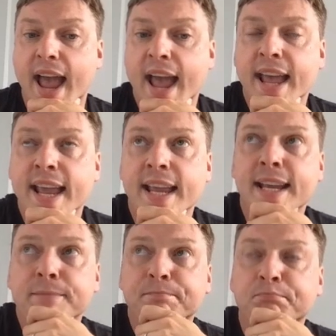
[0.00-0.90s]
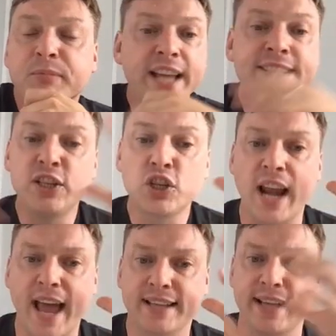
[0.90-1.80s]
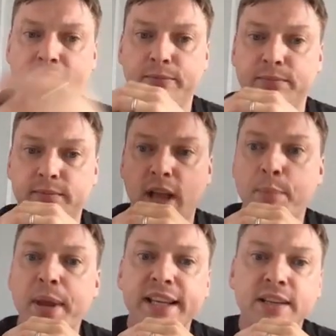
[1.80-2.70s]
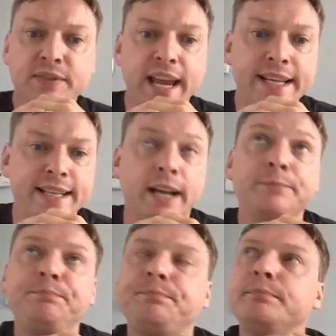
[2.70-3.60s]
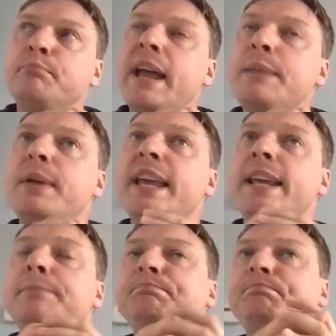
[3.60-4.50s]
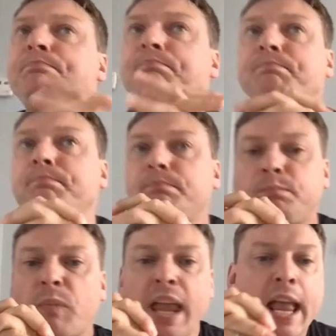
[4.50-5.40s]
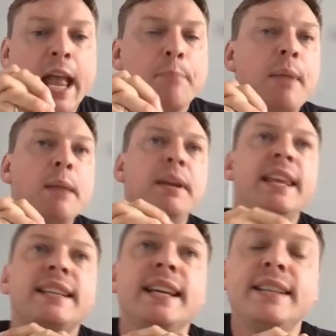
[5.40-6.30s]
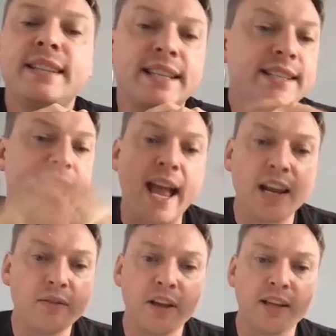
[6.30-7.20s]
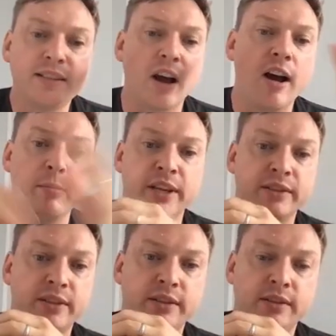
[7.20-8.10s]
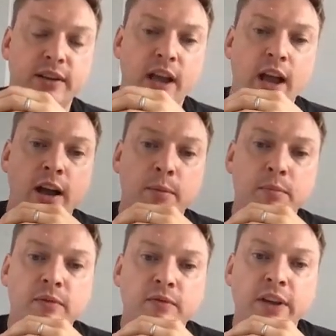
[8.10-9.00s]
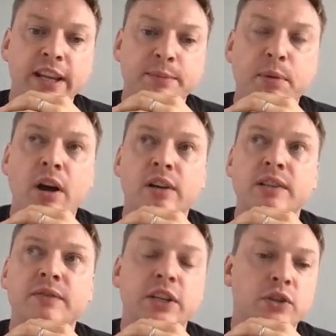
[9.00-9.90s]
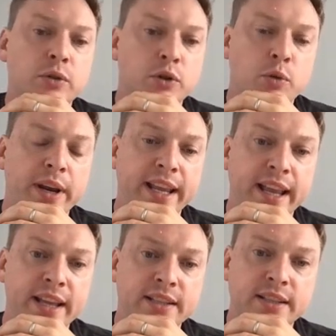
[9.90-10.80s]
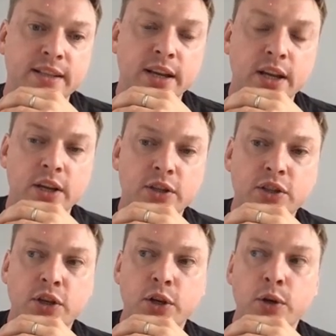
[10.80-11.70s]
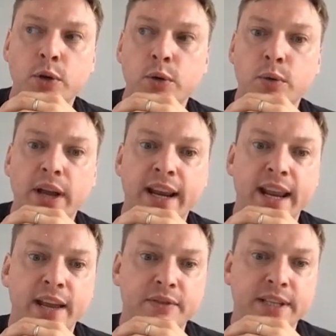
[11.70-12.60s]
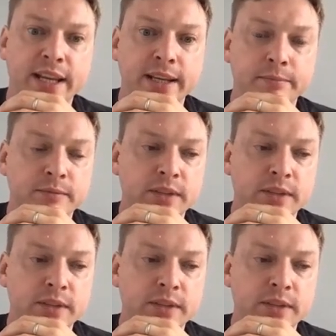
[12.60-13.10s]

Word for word: a digital asset, a piece of data. Maybe this is the scan of a diamond that is part of digital twinning it to an NFT.